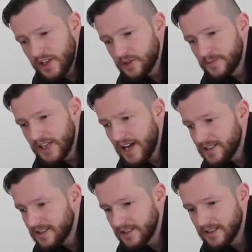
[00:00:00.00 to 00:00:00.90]
try to be
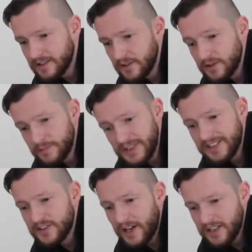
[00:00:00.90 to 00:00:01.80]
nasty and don't
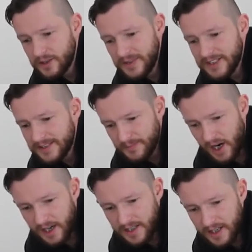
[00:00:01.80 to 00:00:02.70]
be try to be a
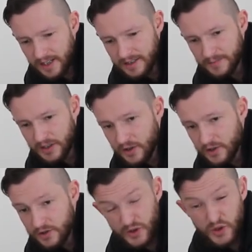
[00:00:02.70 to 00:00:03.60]
smart ass
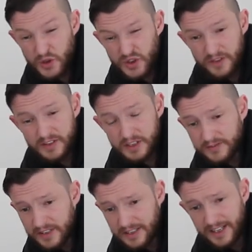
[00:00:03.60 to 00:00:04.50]
because you're doing something
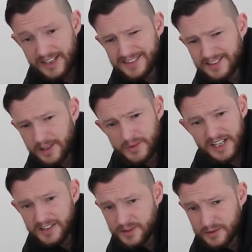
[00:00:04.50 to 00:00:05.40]
different and
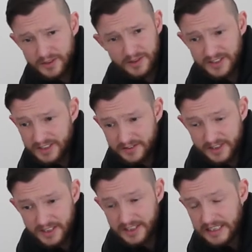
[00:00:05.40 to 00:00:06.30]
someone else doing something
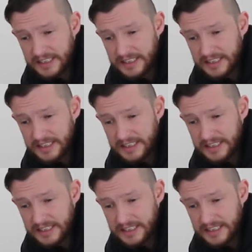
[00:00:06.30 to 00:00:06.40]
different.